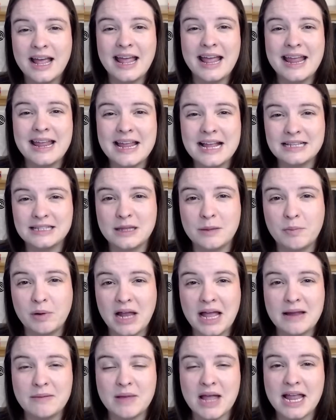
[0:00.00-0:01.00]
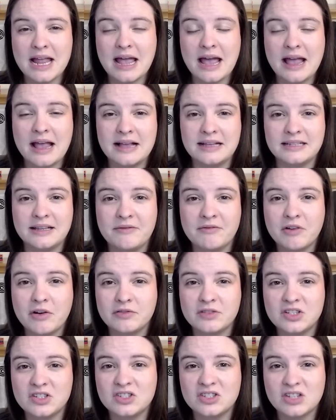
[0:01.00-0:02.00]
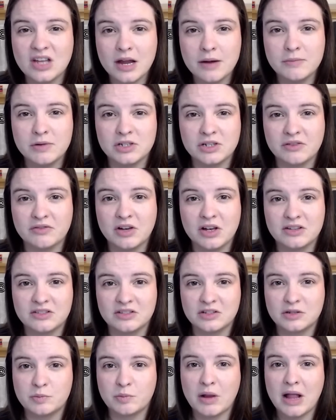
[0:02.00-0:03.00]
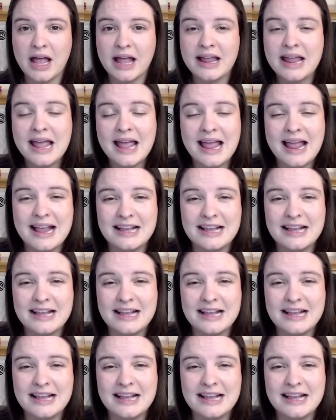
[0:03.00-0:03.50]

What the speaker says: He is the playmaker. He's involved in so much of Arsenal's play.